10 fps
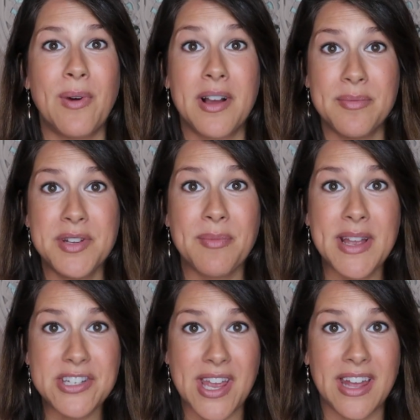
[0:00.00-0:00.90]
Welcome to
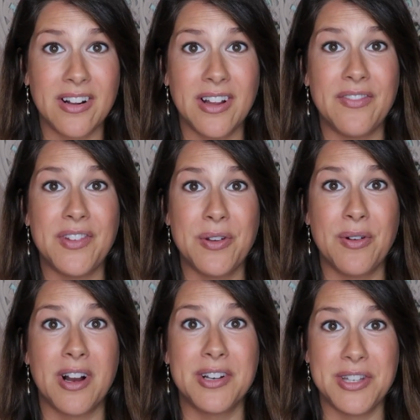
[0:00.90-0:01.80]
my channel if you
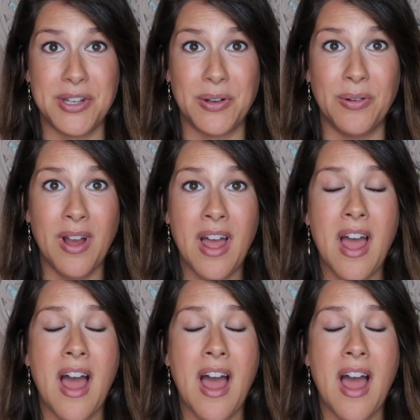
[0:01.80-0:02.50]
are new.